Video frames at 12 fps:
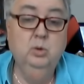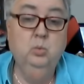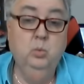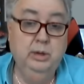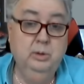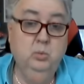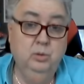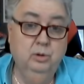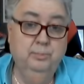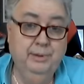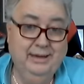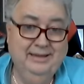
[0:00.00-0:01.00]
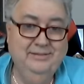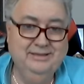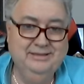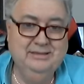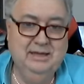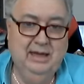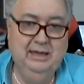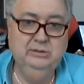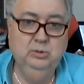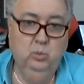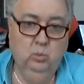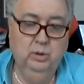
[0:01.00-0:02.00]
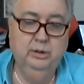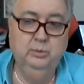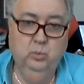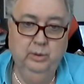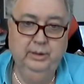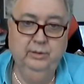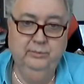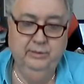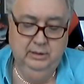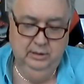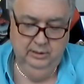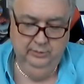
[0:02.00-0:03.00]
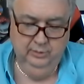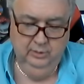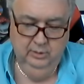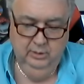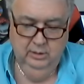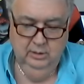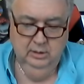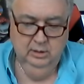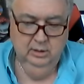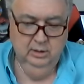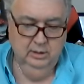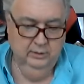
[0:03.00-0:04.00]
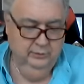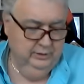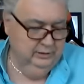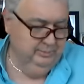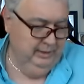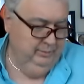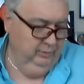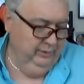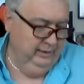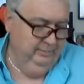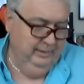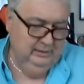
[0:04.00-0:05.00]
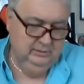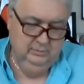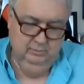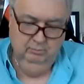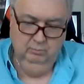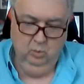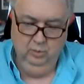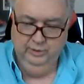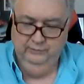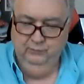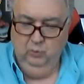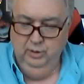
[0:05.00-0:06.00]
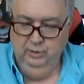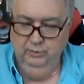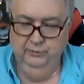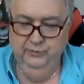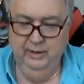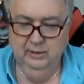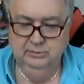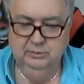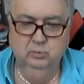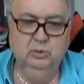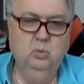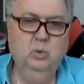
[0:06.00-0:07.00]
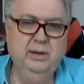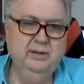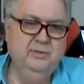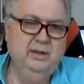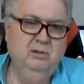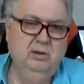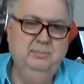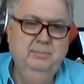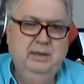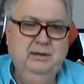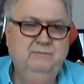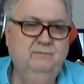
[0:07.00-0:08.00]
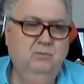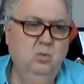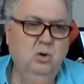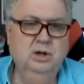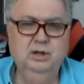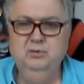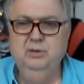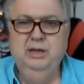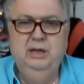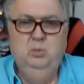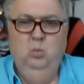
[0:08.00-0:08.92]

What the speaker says: We will pay this tax one way or the other. These people that make more than $400,000, well, what if they only make $401?